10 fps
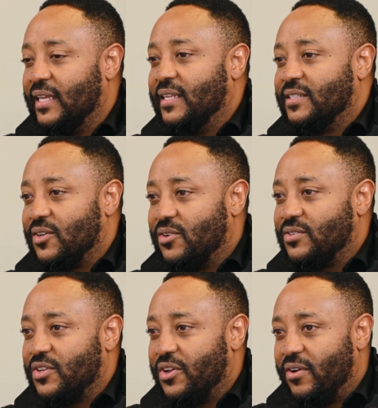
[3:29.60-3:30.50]
So
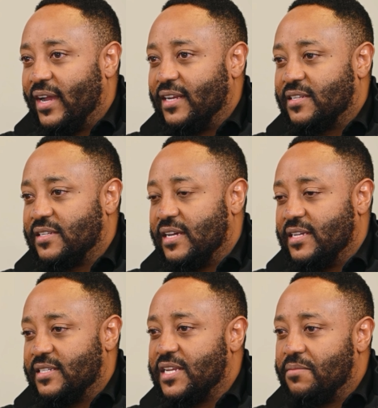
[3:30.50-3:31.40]
you're right.
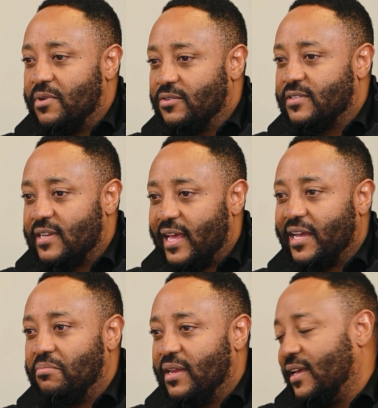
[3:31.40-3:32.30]
CMOs,
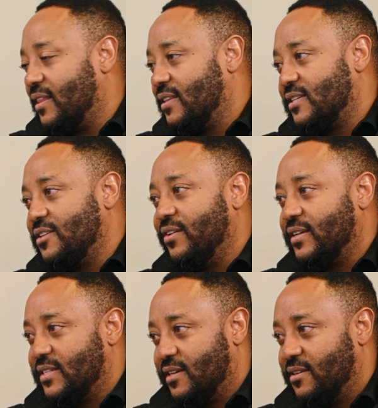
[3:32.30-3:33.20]
like many other senior
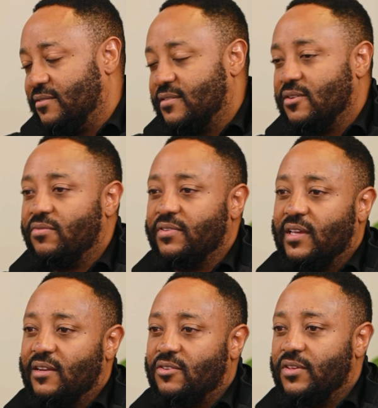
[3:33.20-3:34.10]
executives, often
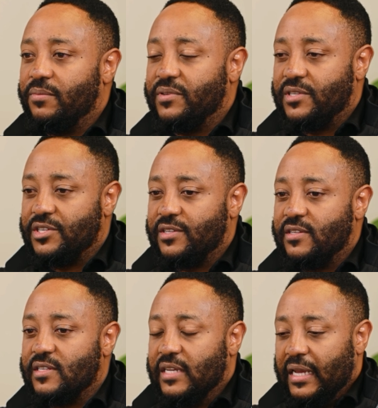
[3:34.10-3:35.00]
get to their
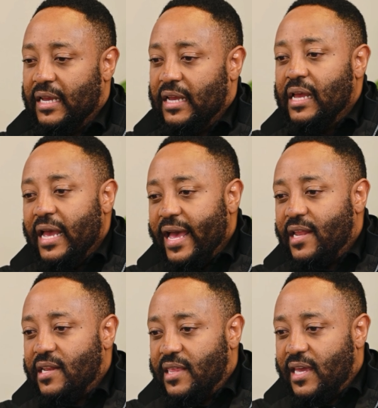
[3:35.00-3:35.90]
positions
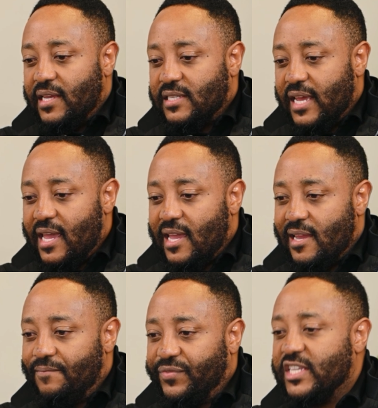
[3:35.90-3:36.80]
and there's
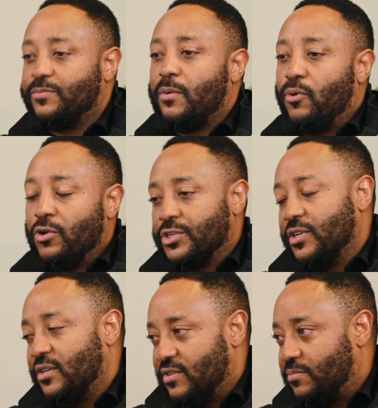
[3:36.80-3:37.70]
a
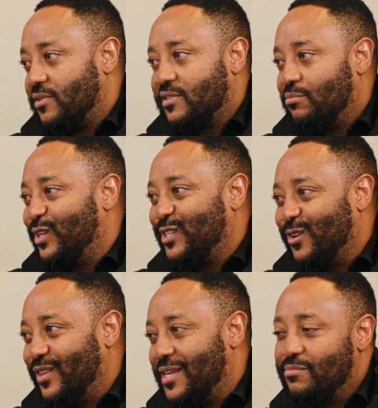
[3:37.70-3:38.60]
disproportionate responsibility
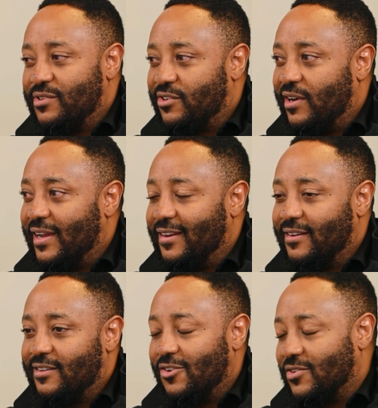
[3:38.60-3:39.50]
on them to try and
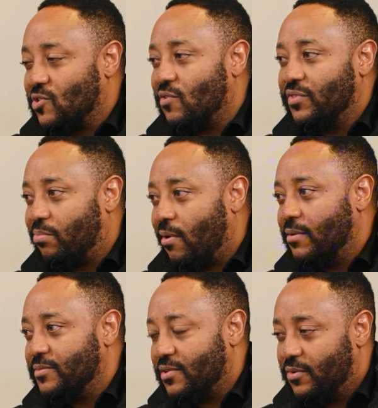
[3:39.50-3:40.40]
solve the
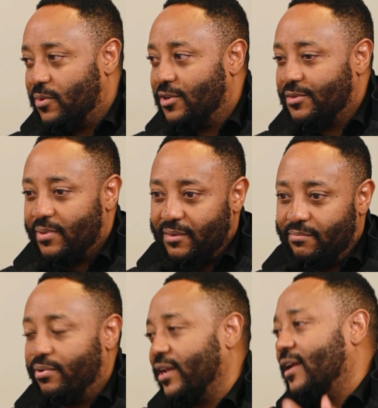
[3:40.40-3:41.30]
problems of the world by
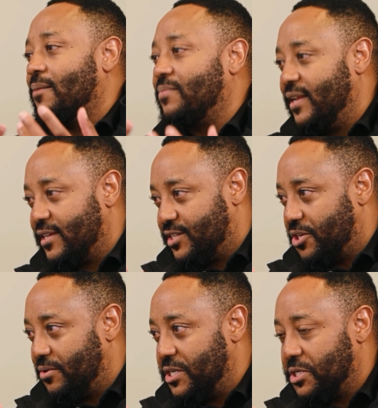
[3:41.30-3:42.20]
bringing up the next
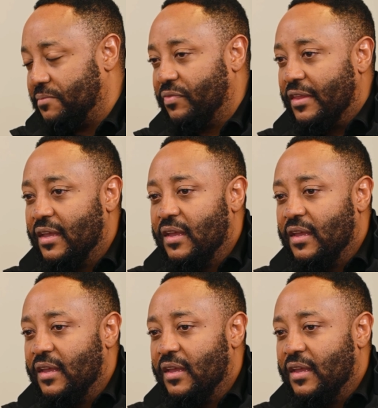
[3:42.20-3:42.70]
generation.